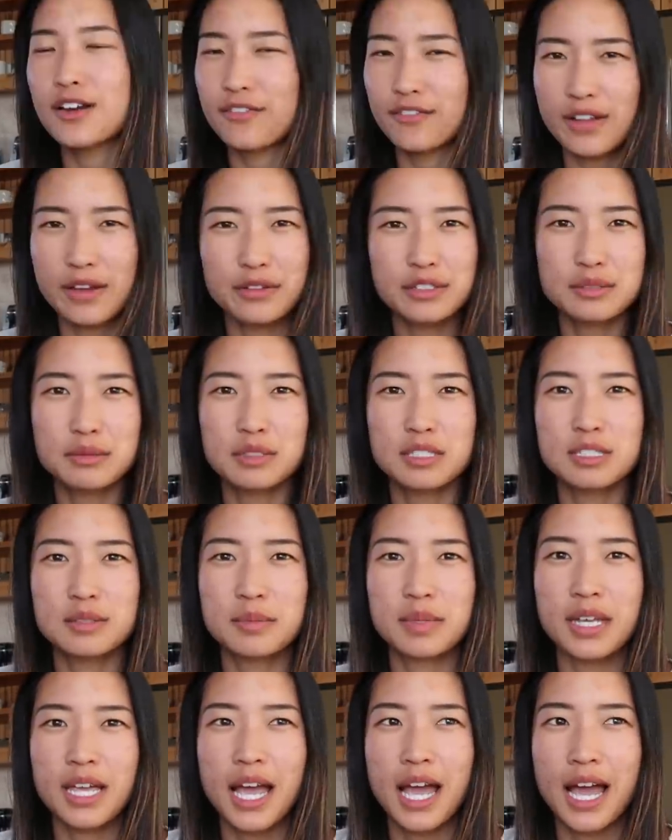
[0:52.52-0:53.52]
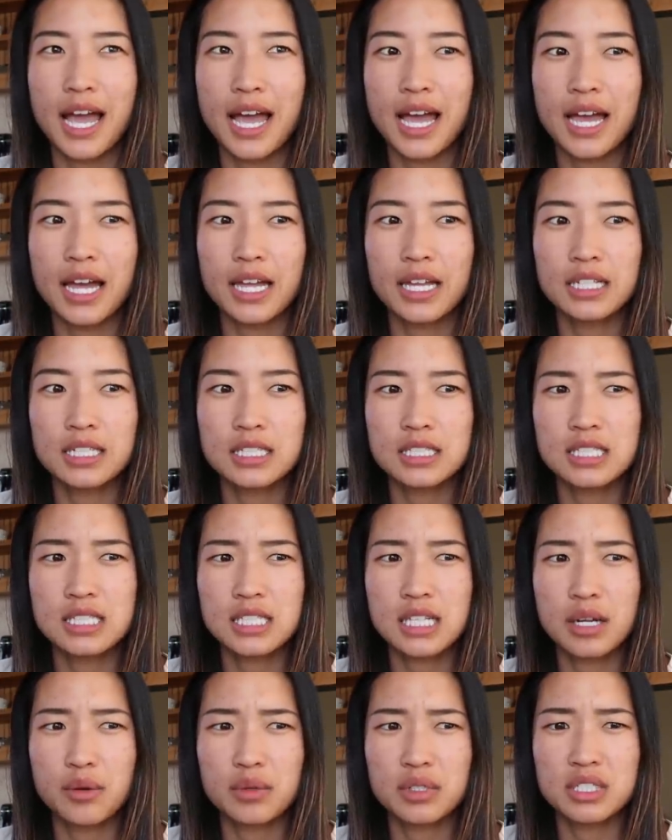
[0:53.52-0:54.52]
Our flight was supposed to be at,
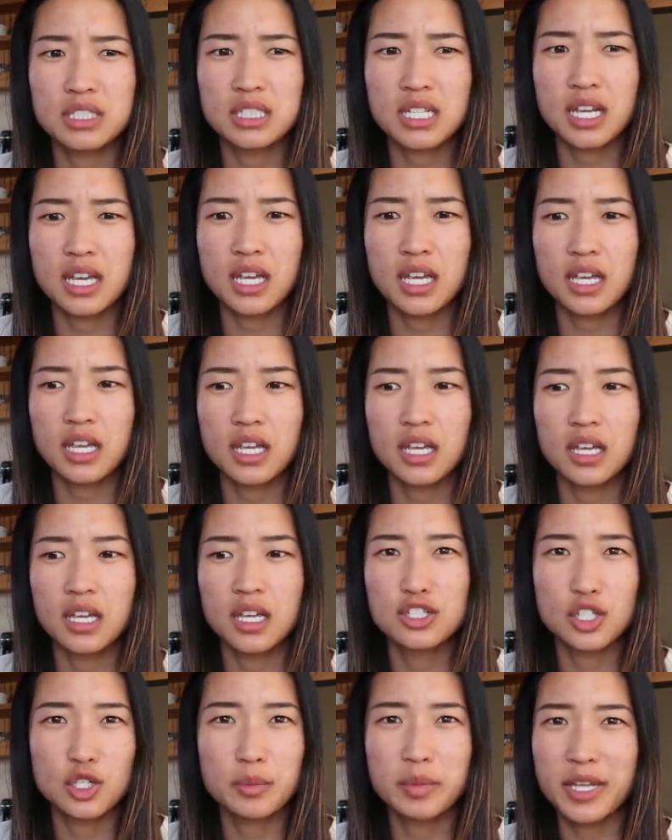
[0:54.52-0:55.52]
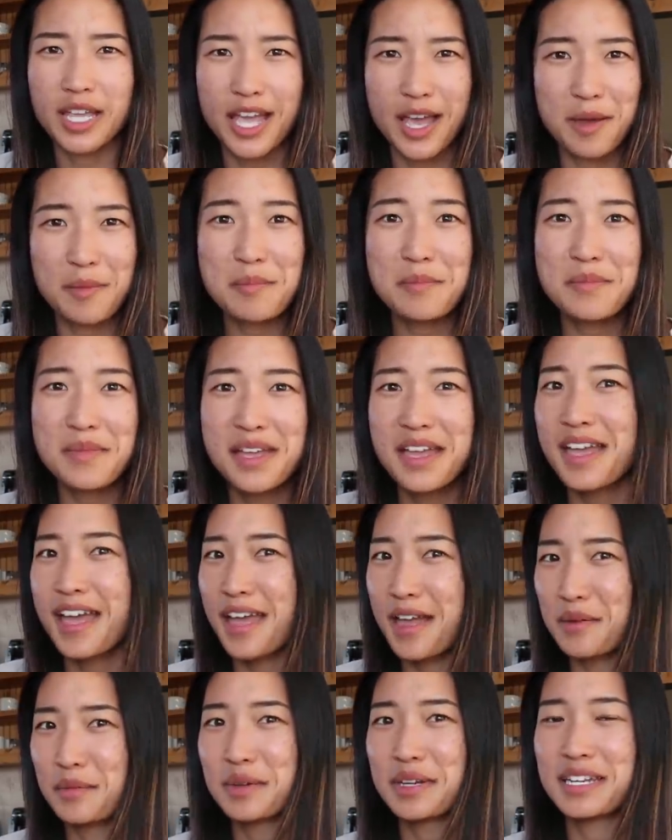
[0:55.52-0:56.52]
I wanna say 2 p.m.
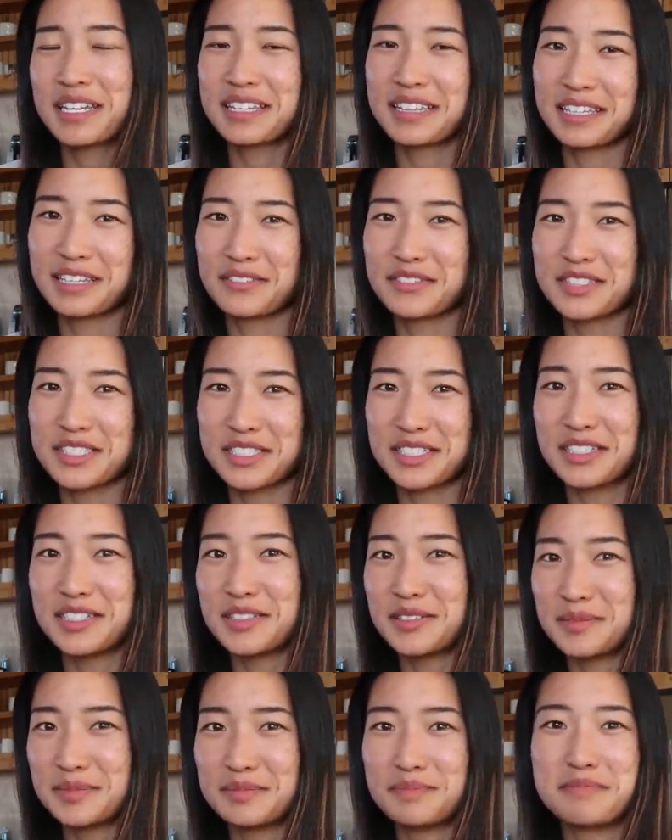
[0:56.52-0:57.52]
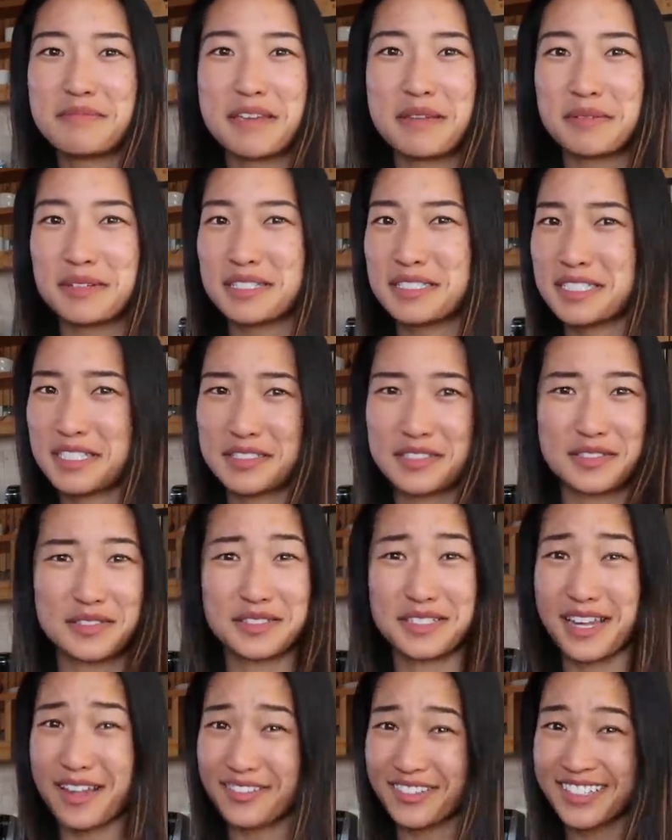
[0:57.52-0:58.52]
and we didn't leave till maybe six or
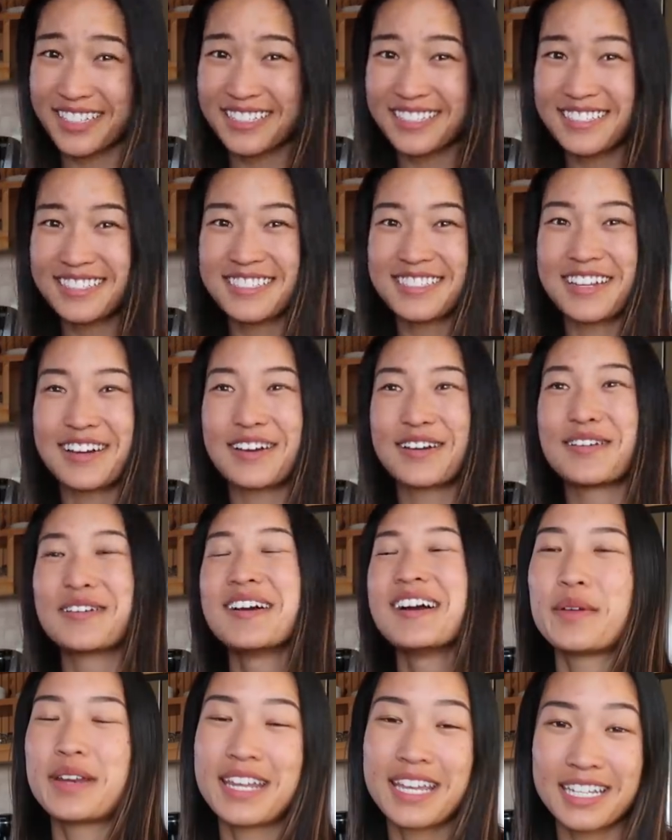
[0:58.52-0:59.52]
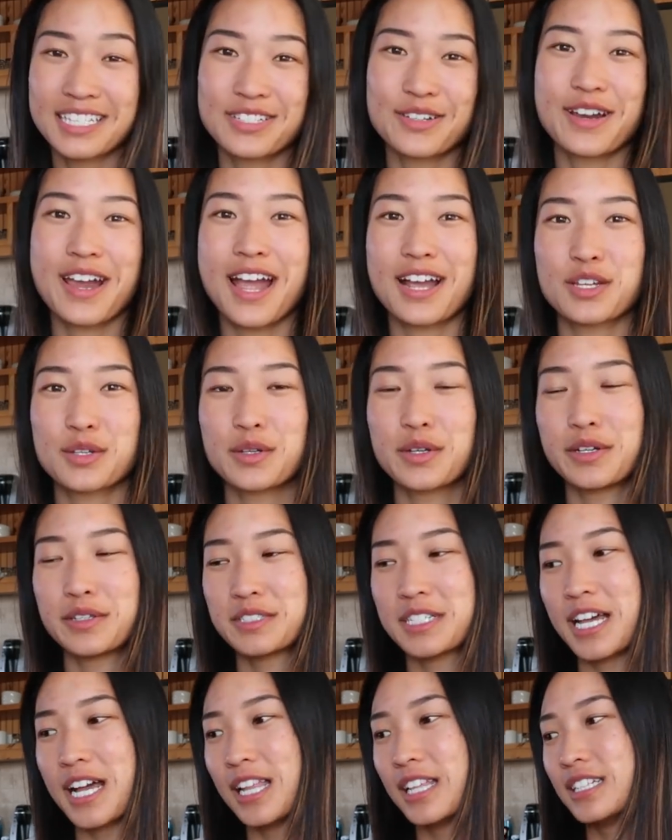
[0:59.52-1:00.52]
seven. So we didn't get to our actual
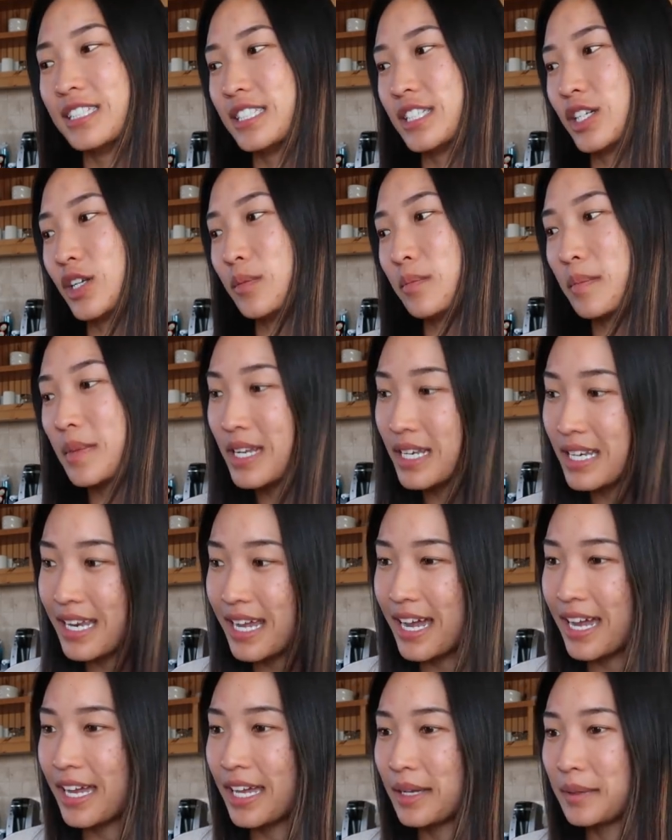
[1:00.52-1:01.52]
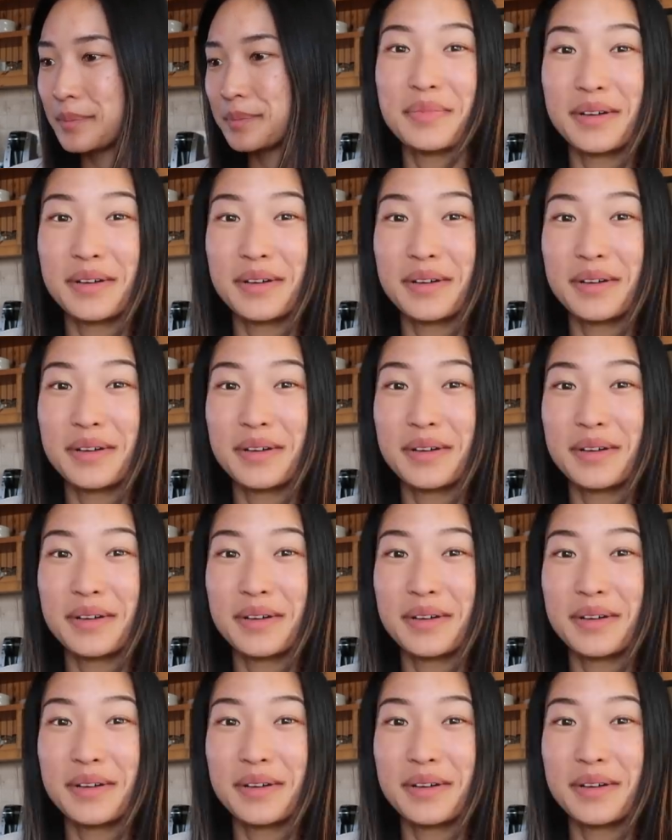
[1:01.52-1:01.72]
hotel until midnight.